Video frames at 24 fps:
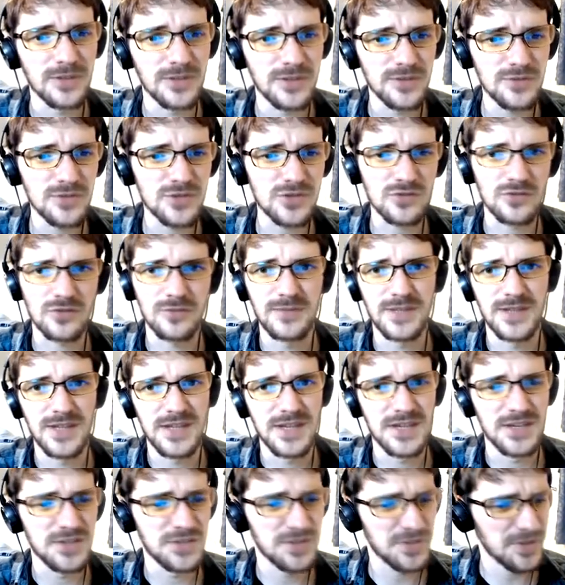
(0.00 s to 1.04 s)
You saw him in
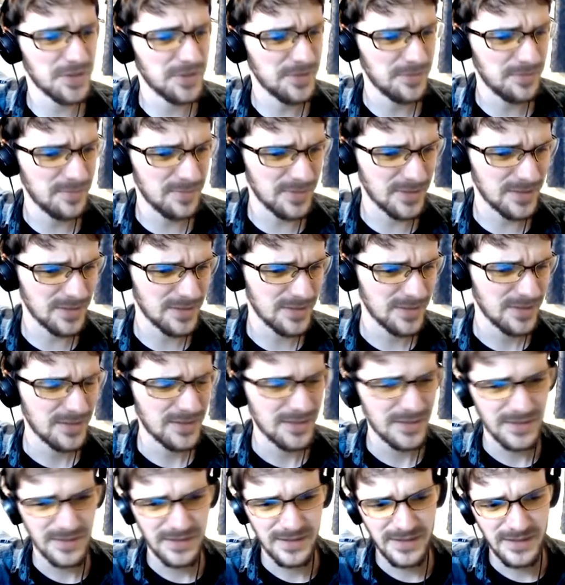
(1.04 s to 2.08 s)
the intro, but
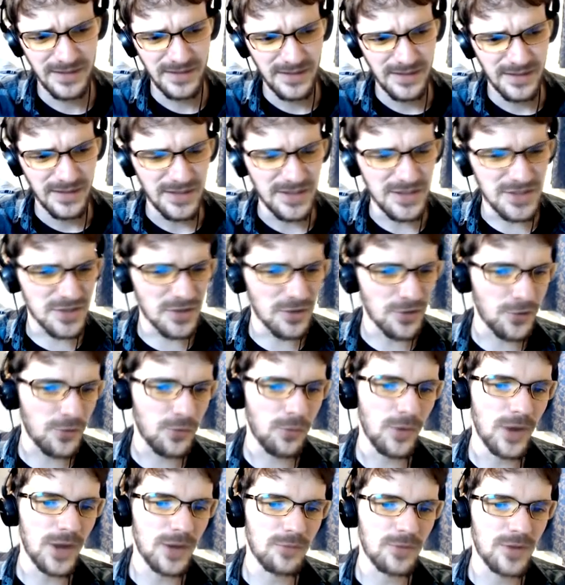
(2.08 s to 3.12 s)
He's not
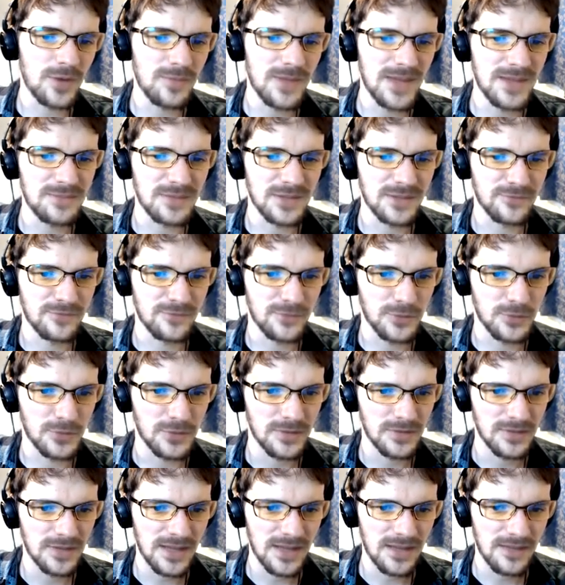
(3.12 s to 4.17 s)
quite what I'm aiming for.
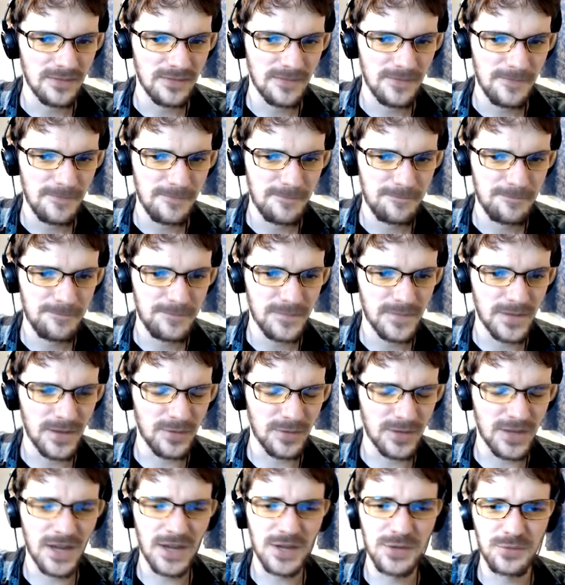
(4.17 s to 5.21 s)

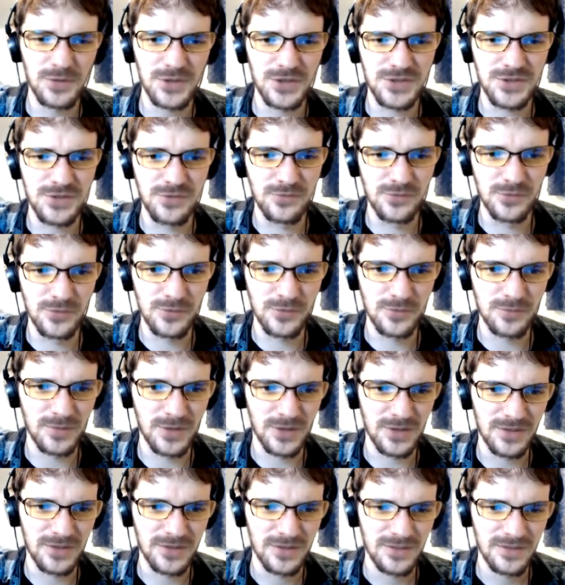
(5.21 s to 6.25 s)
I kind of wanted
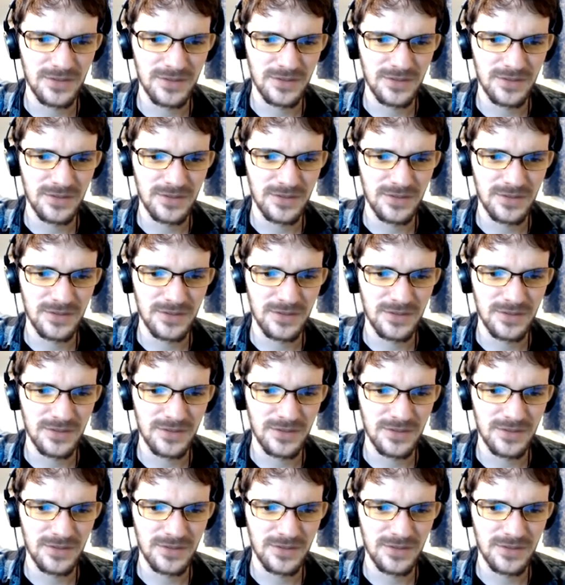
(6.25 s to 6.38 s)
Garurumon.